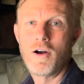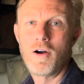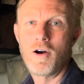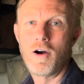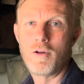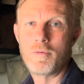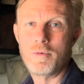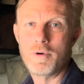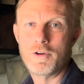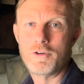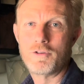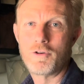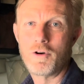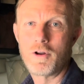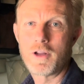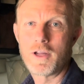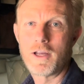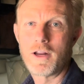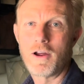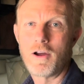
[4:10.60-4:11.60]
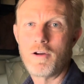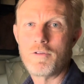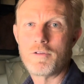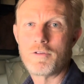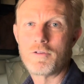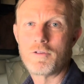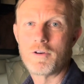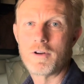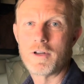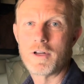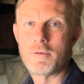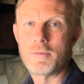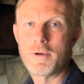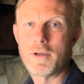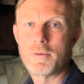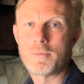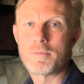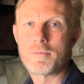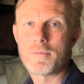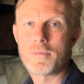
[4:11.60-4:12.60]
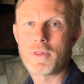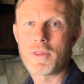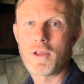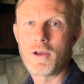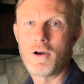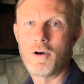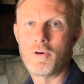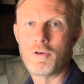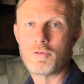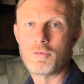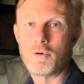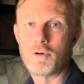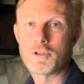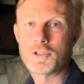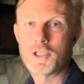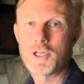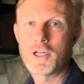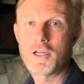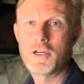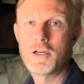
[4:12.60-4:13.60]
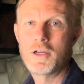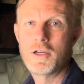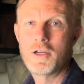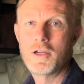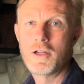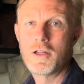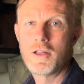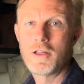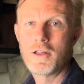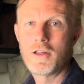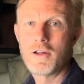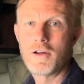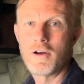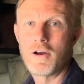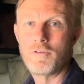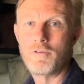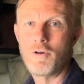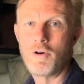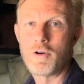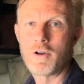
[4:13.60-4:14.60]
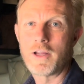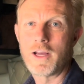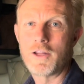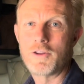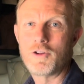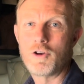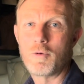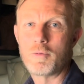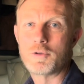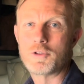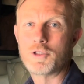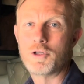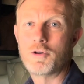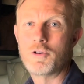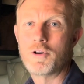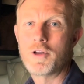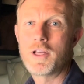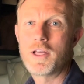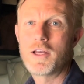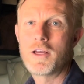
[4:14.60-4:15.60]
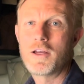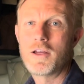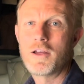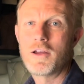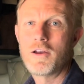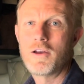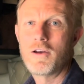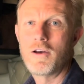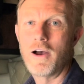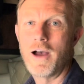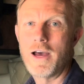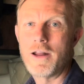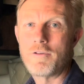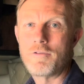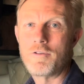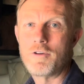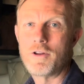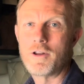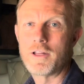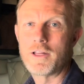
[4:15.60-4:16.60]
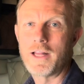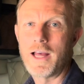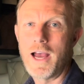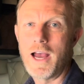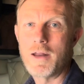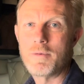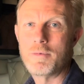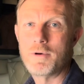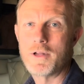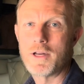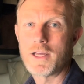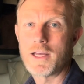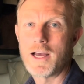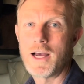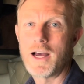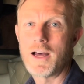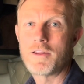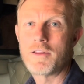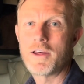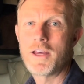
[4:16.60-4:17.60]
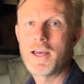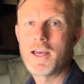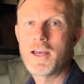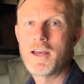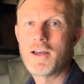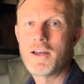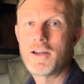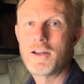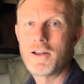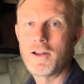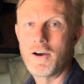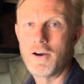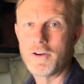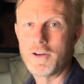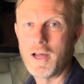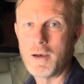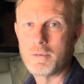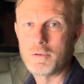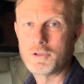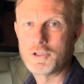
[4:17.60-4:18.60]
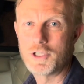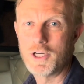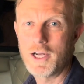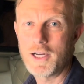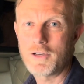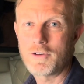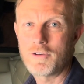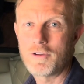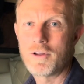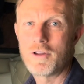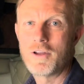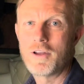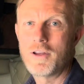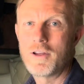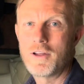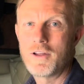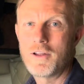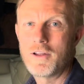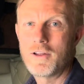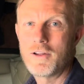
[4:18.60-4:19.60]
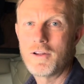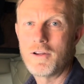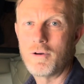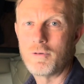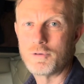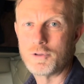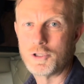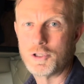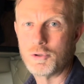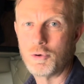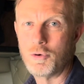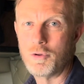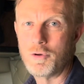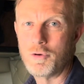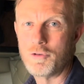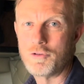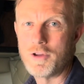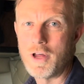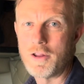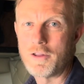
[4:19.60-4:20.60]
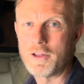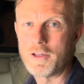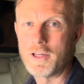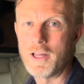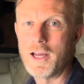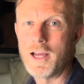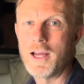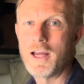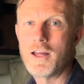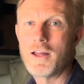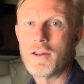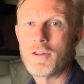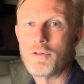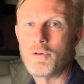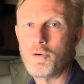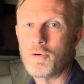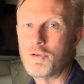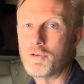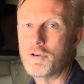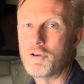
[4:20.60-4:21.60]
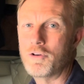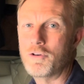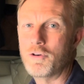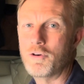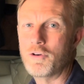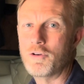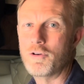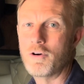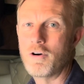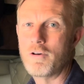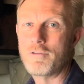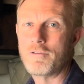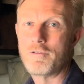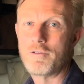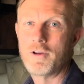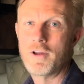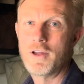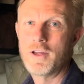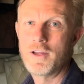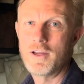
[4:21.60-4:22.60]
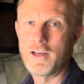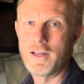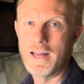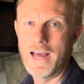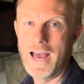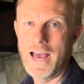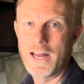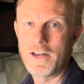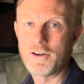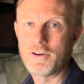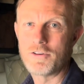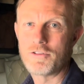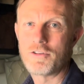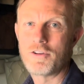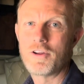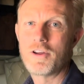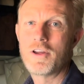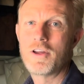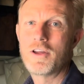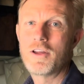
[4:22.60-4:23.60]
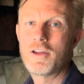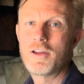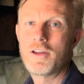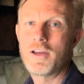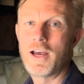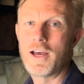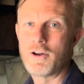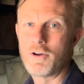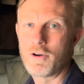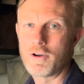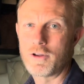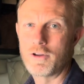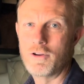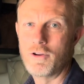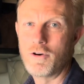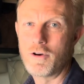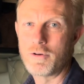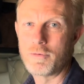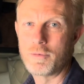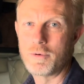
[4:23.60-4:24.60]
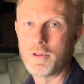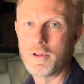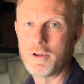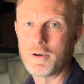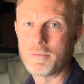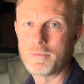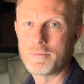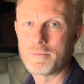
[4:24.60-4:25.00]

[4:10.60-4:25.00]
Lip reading: I'd been trying to get over for a little bit. I was watching. I finally had the opportunity. I had a feeling there had been a car there. I double checked. I was sure there was nothing there, thought it had turned off, it hadn't, and I collided with it.